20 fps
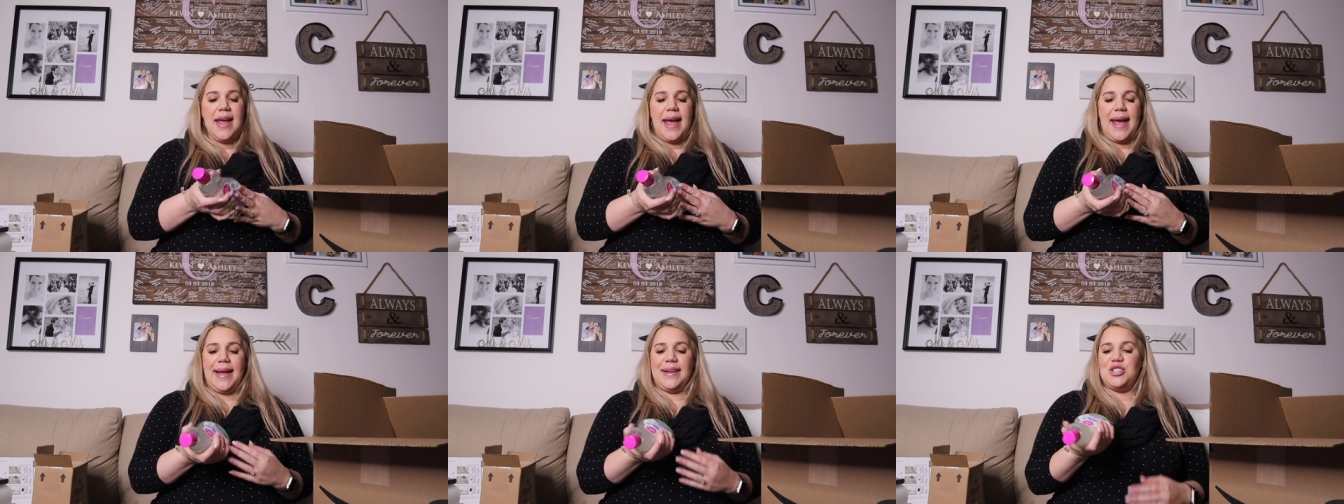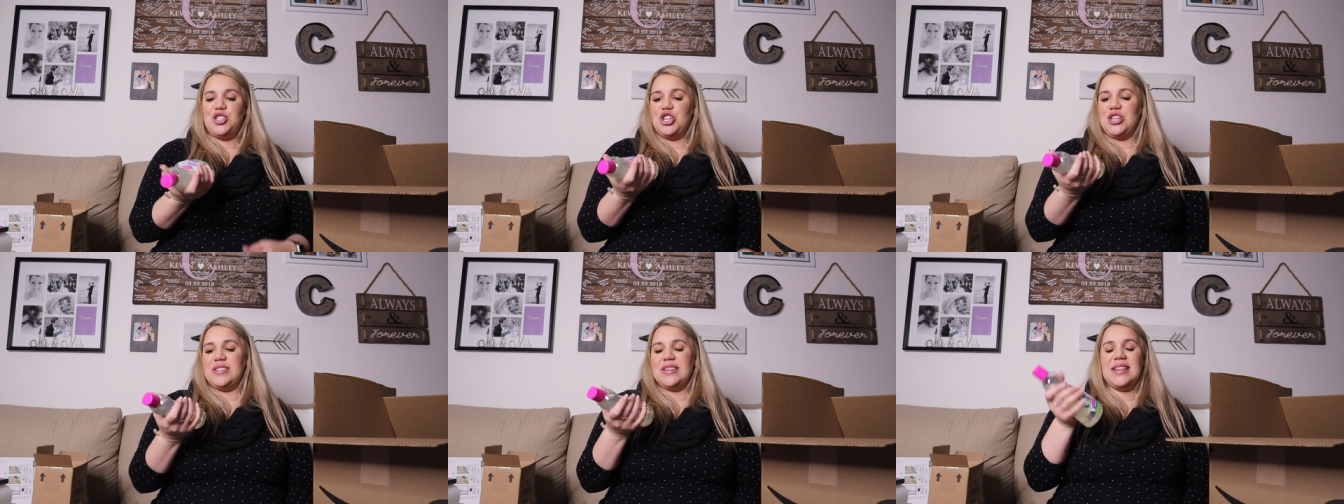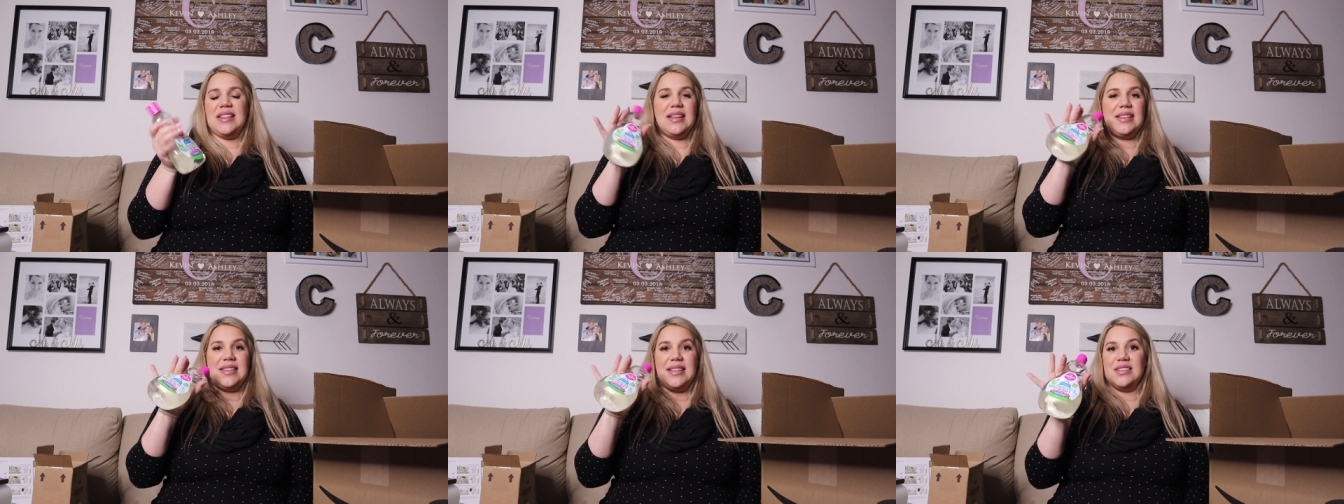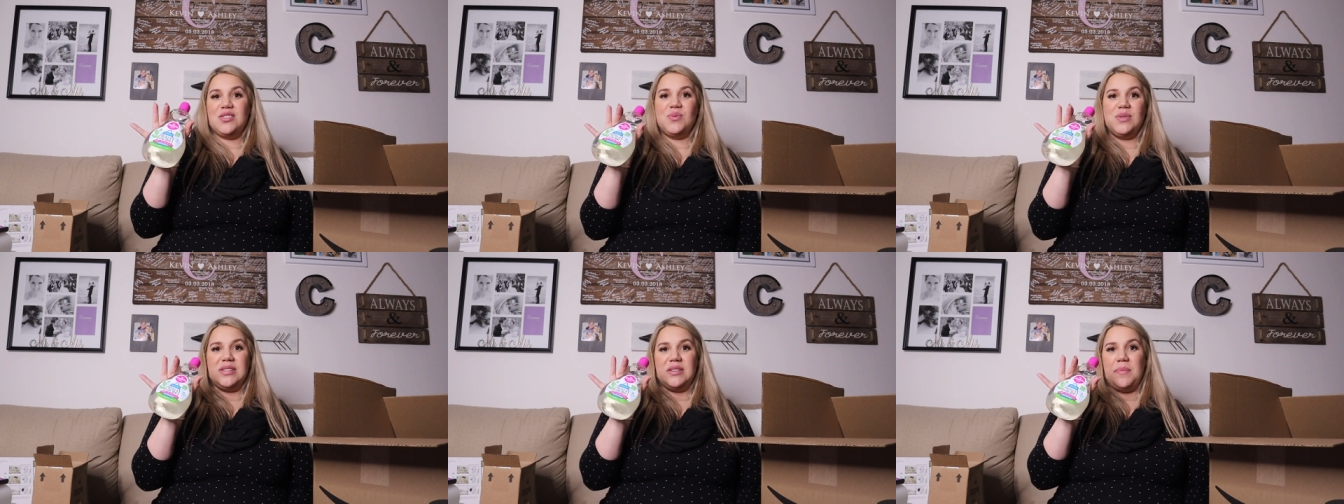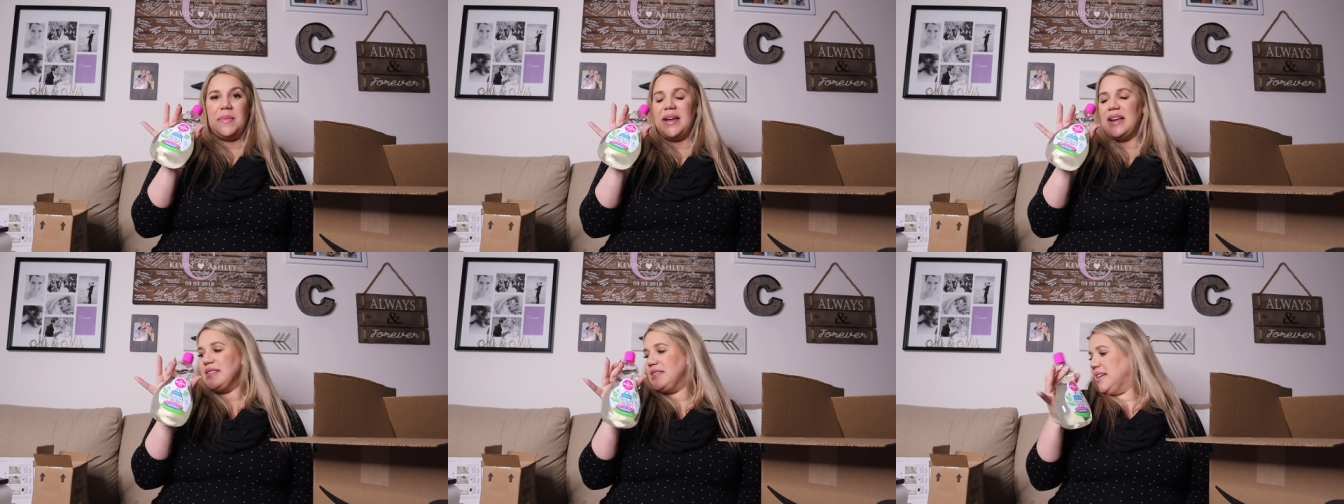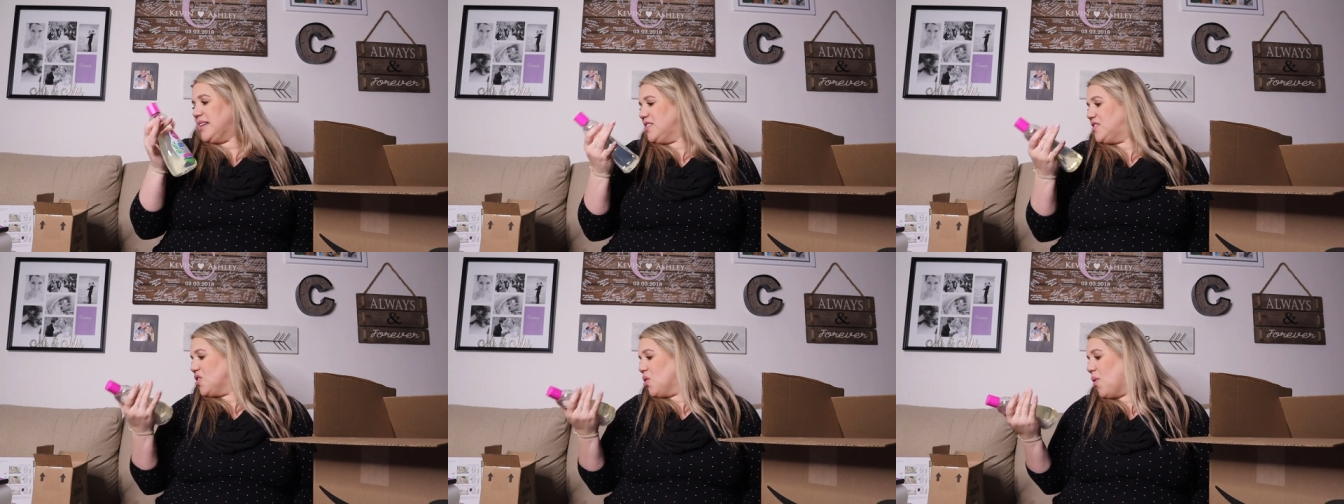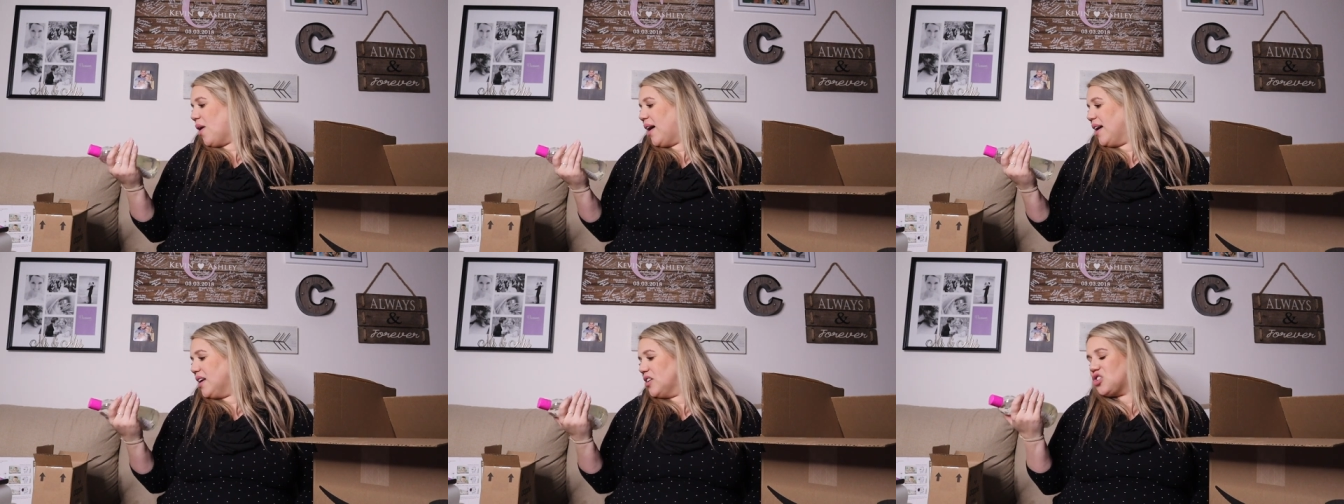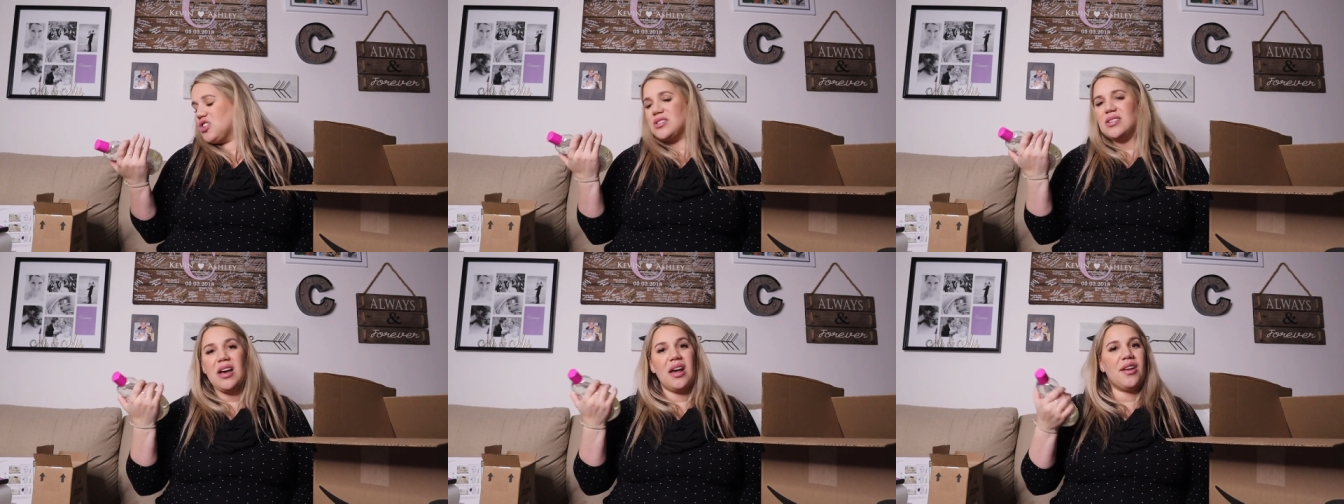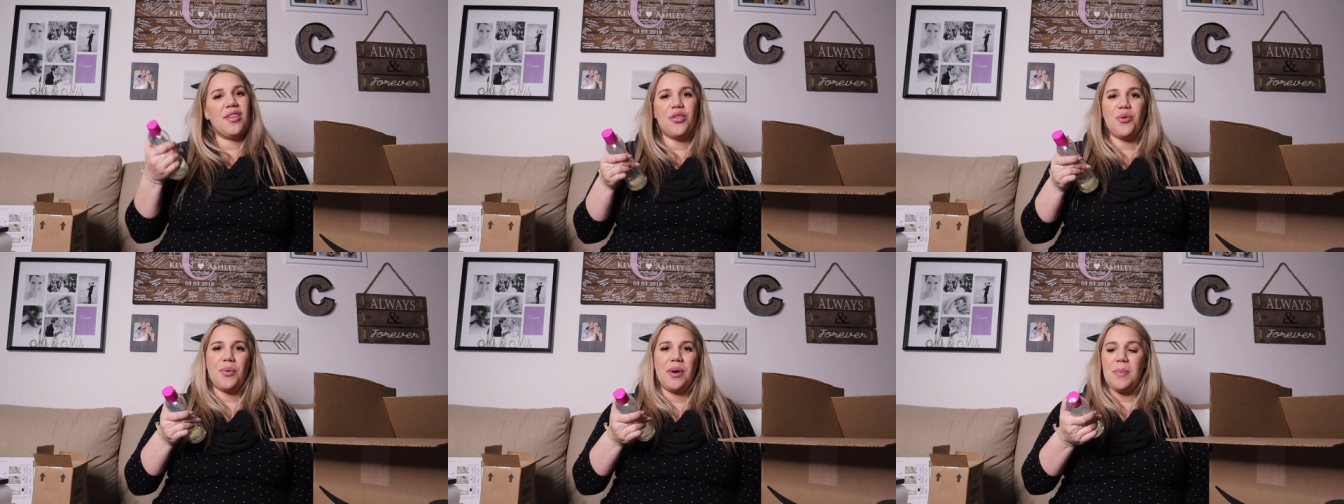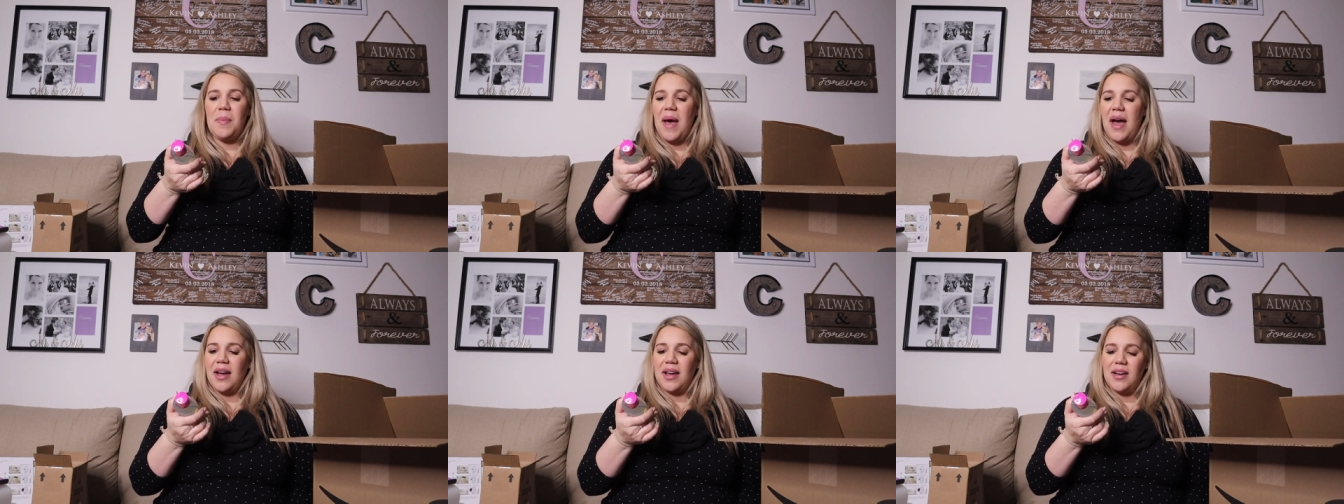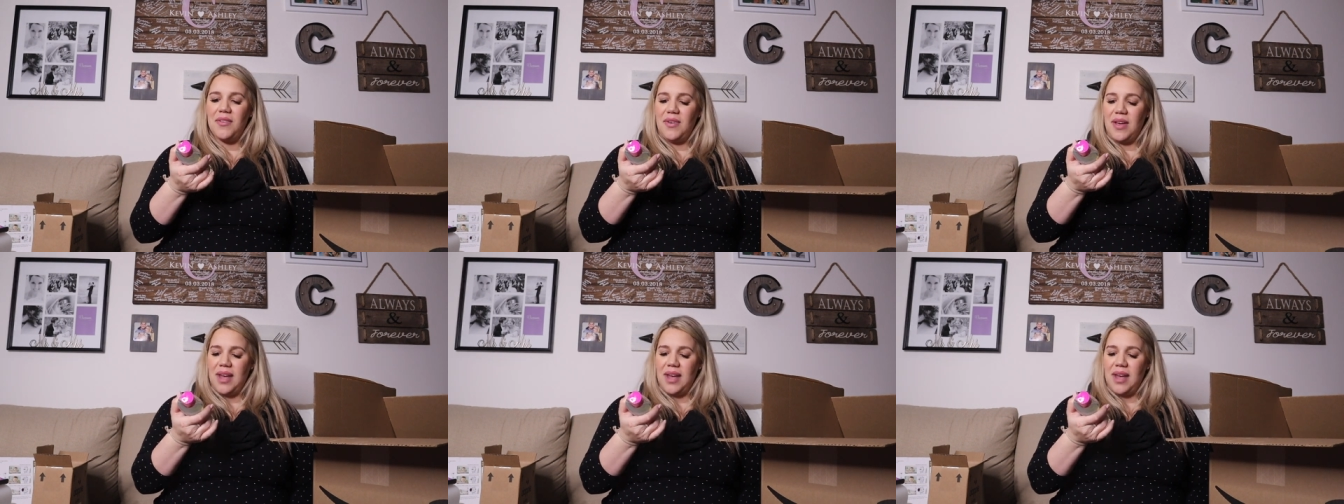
And she said that this one's amazing. So I just got a three pack of